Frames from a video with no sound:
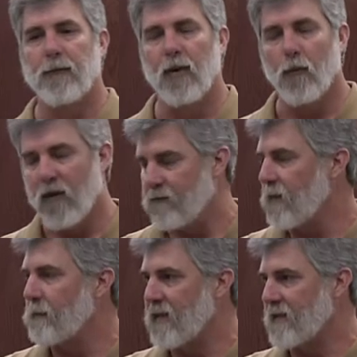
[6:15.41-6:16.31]
but we've
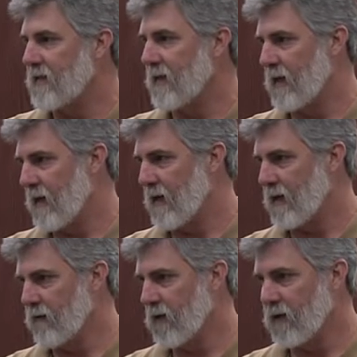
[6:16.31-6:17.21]
been busy at a lot
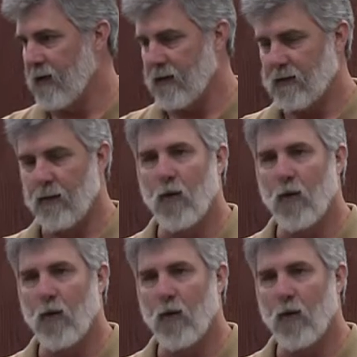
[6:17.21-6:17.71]
of different things.